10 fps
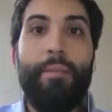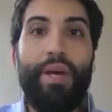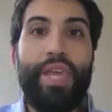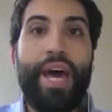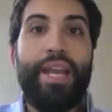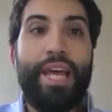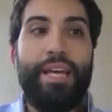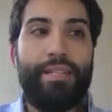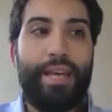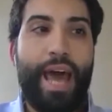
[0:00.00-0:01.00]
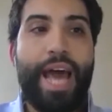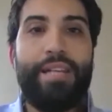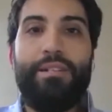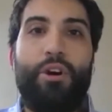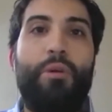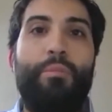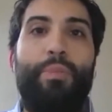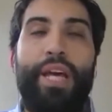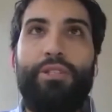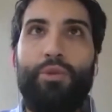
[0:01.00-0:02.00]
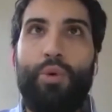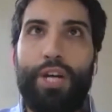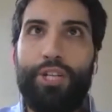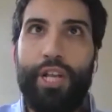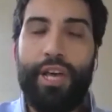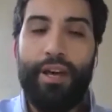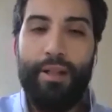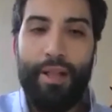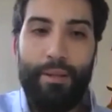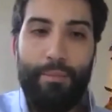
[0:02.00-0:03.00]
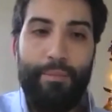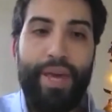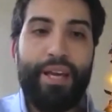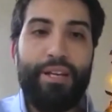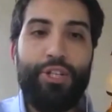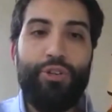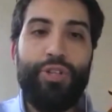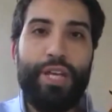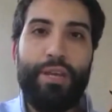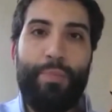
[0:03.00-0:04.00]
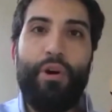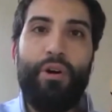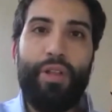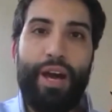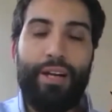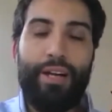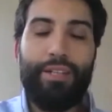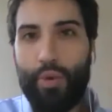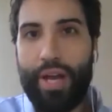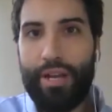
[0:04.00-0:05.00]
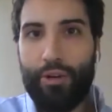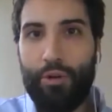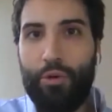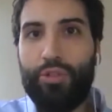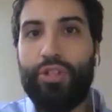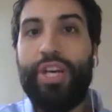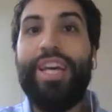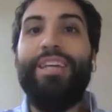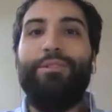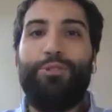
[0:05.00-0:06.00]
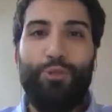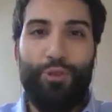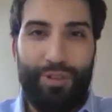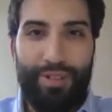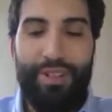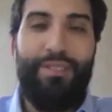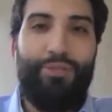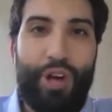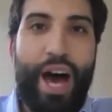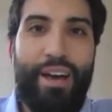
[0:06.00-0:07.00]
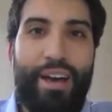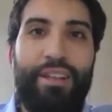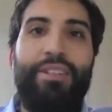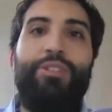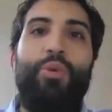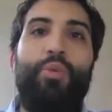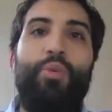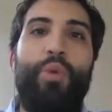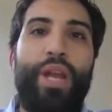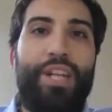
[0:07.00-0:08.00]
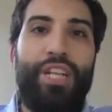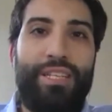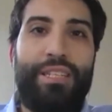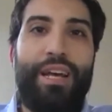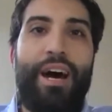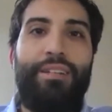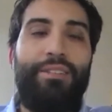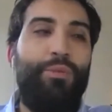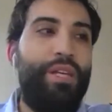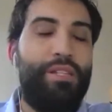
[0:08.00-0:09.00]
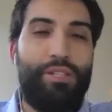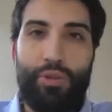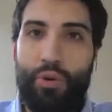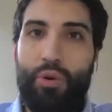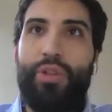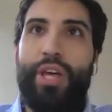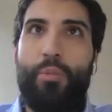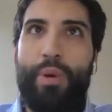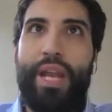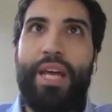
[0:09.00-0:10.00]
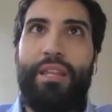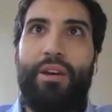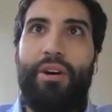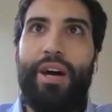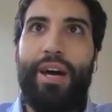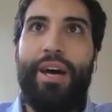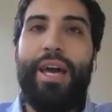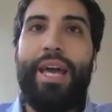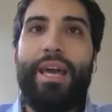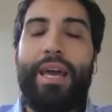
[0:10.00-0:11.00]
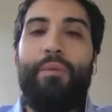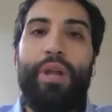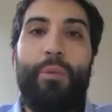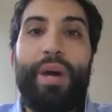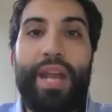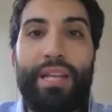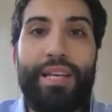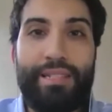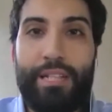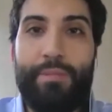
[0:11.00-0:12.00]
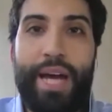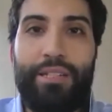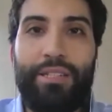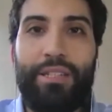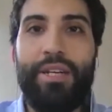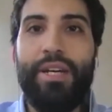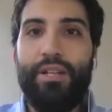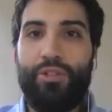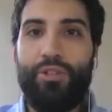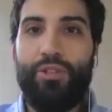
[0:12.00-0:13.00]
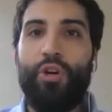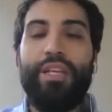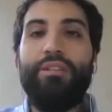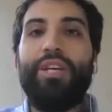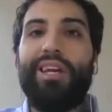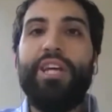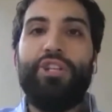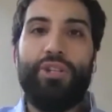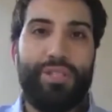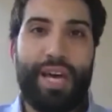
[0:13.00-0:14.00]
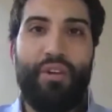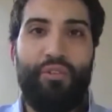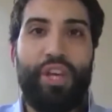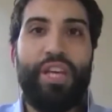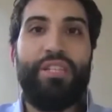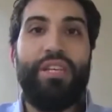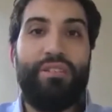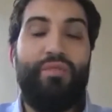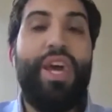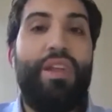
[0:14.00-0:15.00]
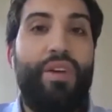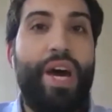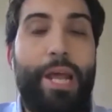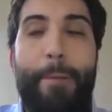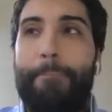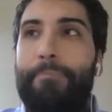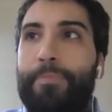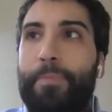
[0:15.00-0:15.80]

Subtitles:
but then it's as complex to actually make sure that the product, when it goes into trial, so when it actually starts to be stored and operated, it will operate as expected. So the integration side of things is very, very